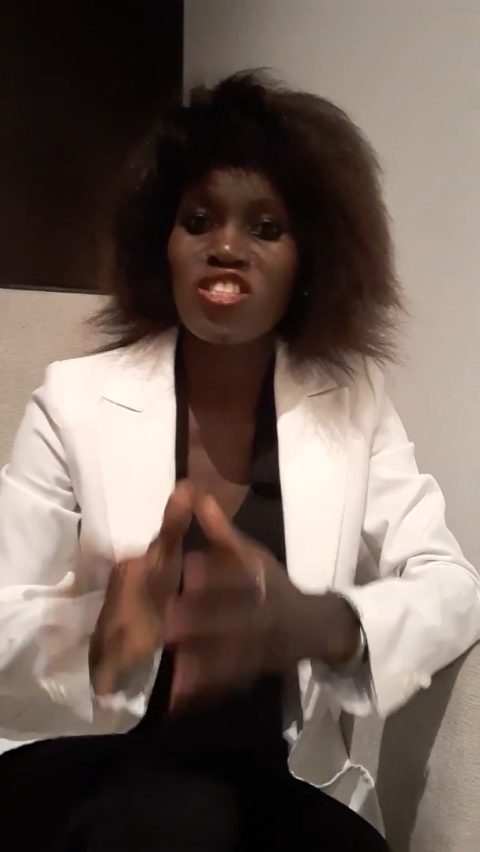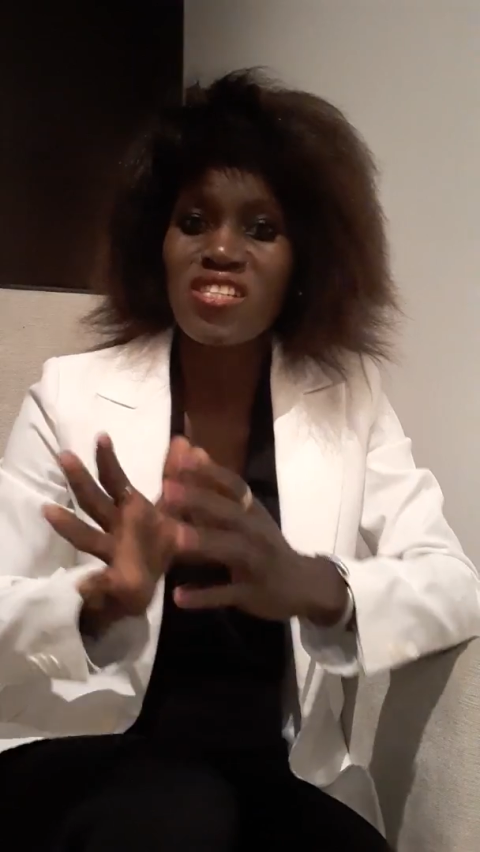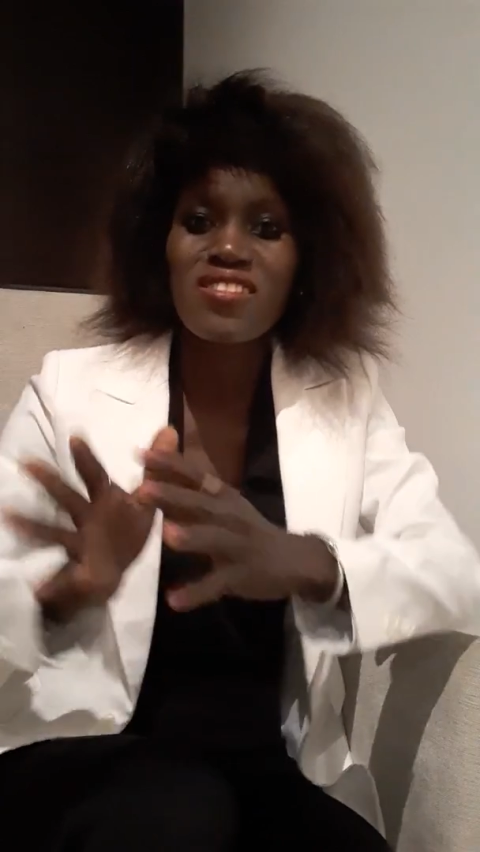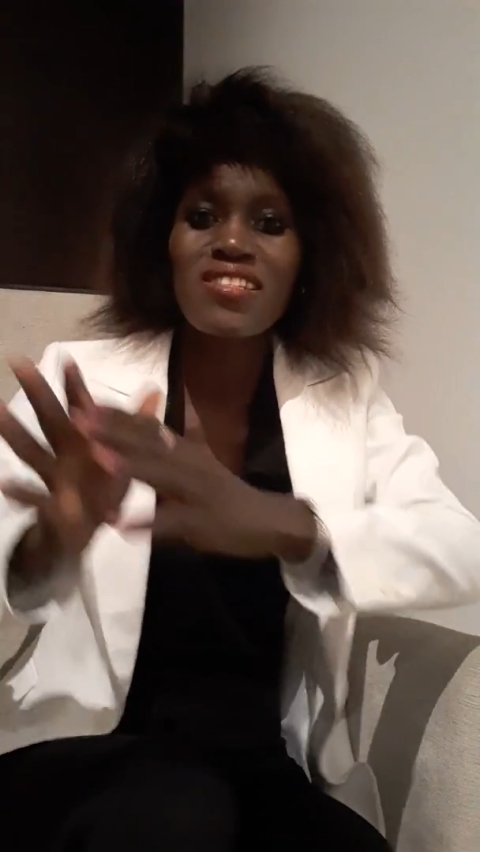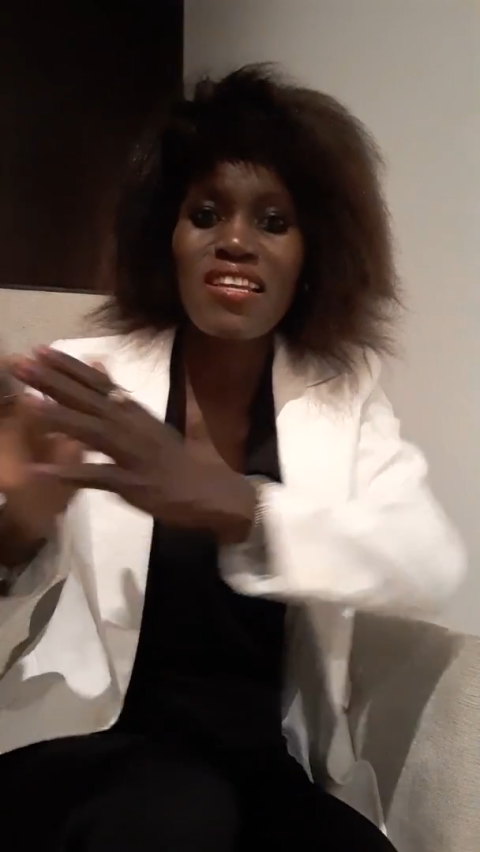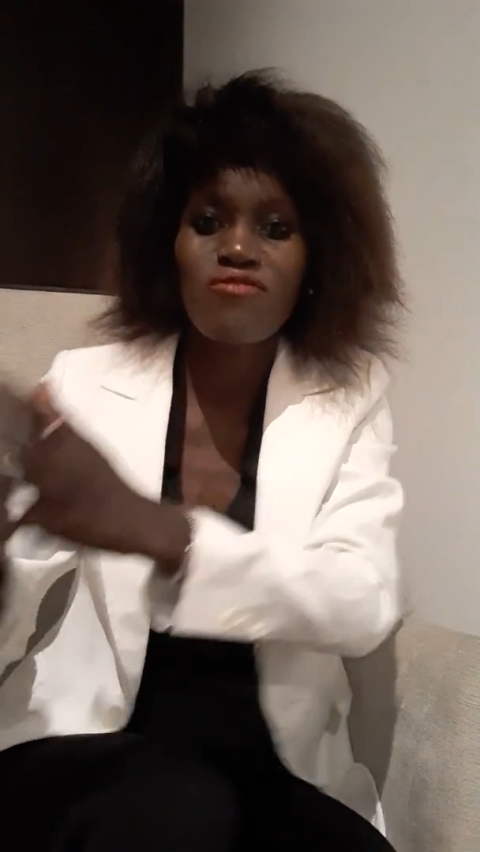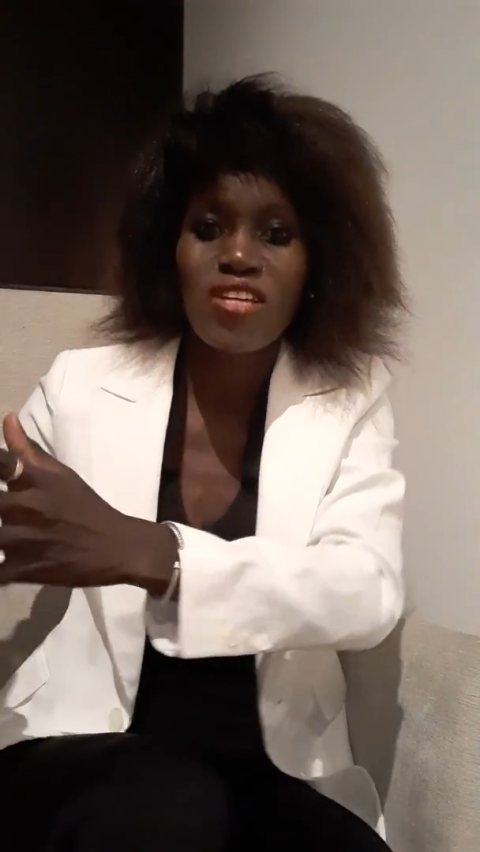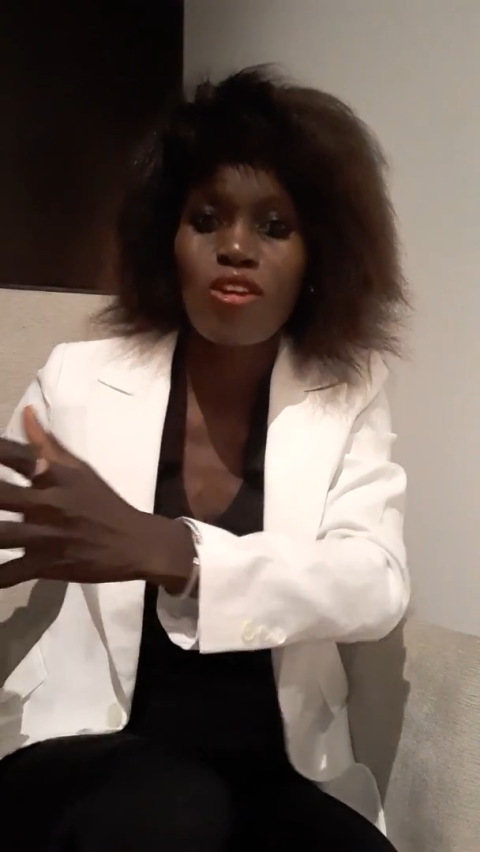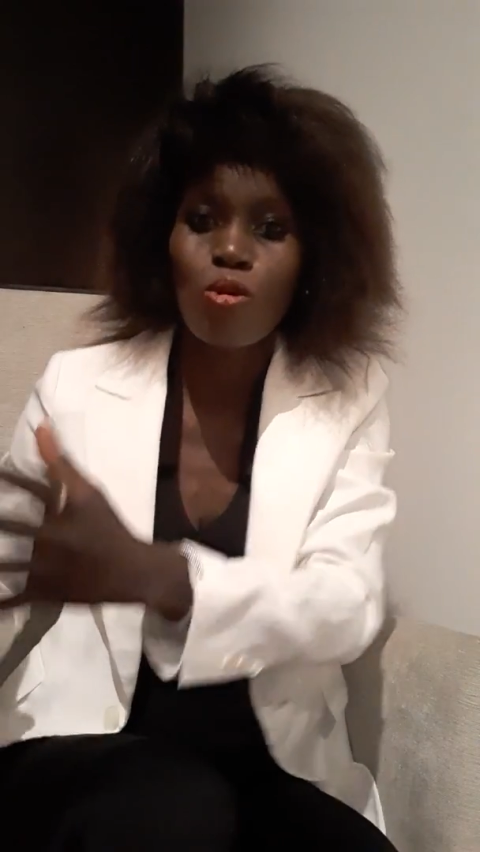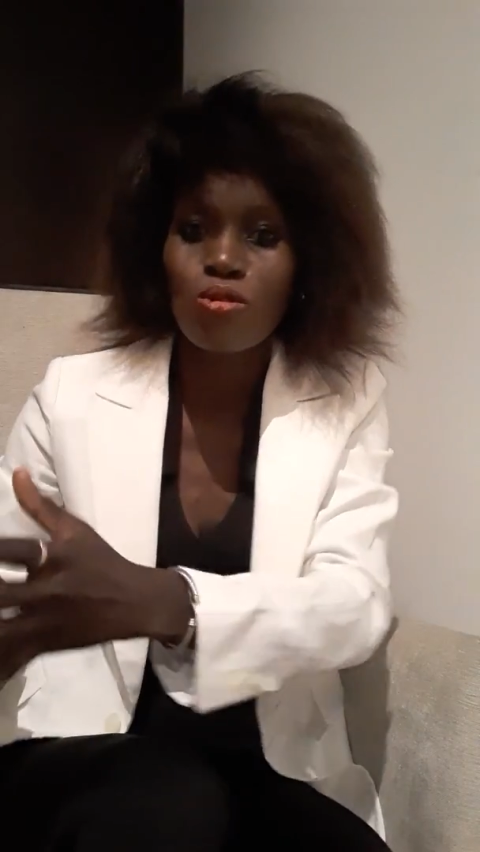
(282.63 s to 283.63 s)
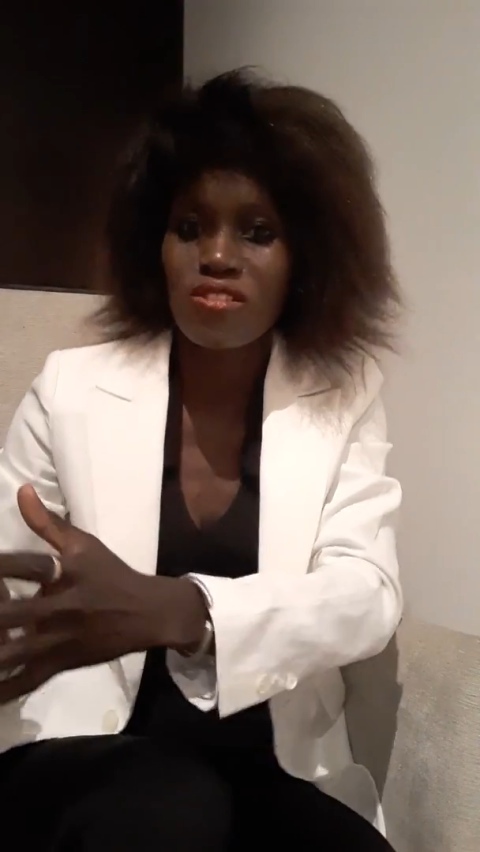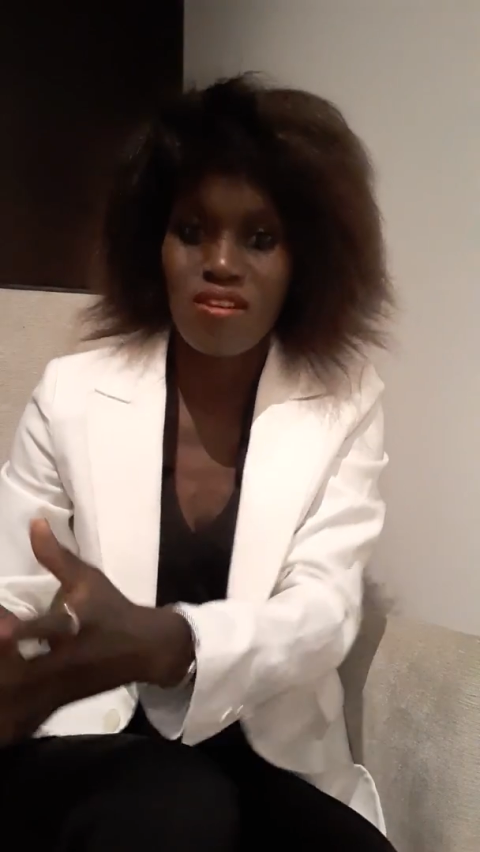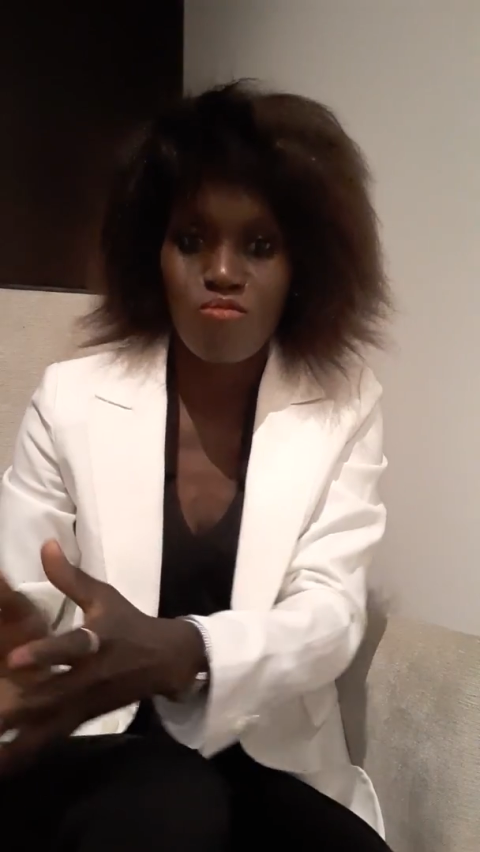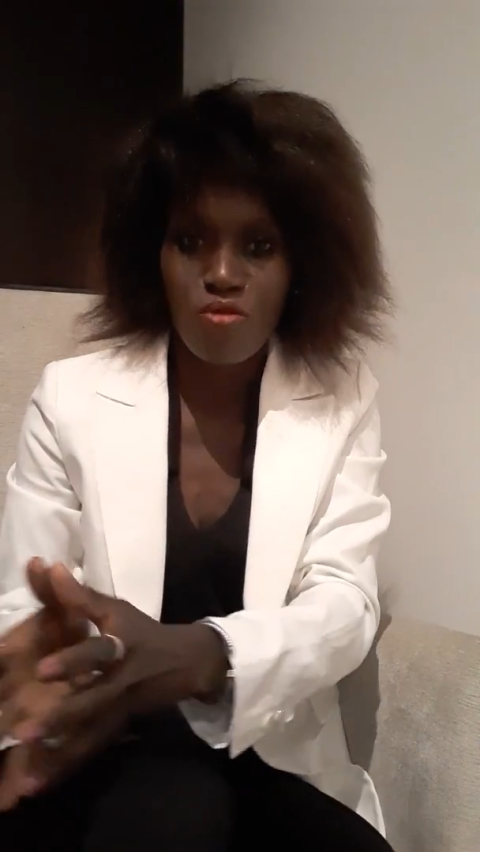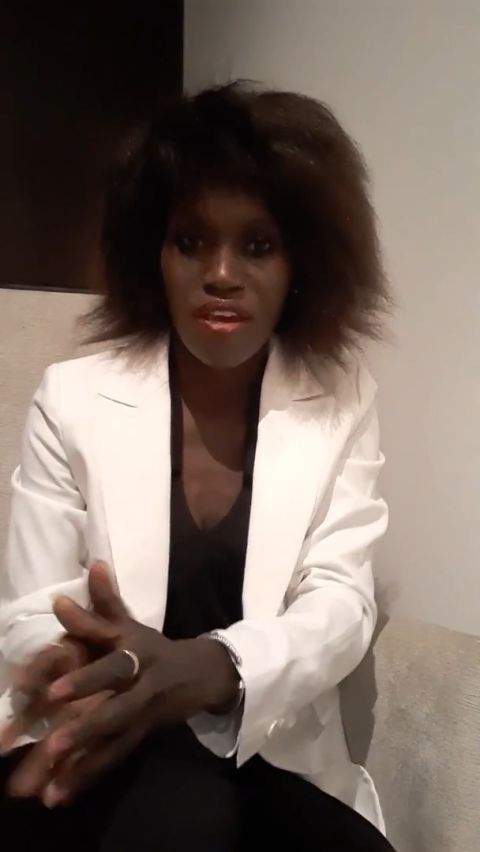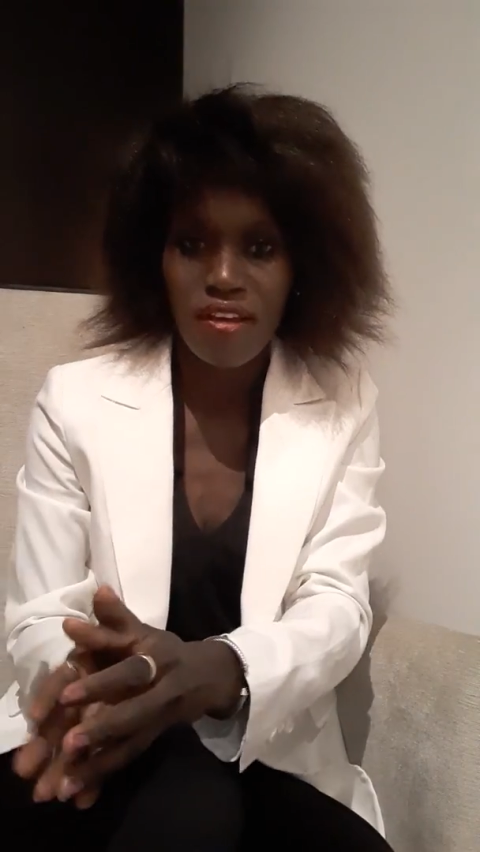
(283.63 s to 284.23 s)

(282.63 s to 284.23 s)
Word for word: just left alone somewhere.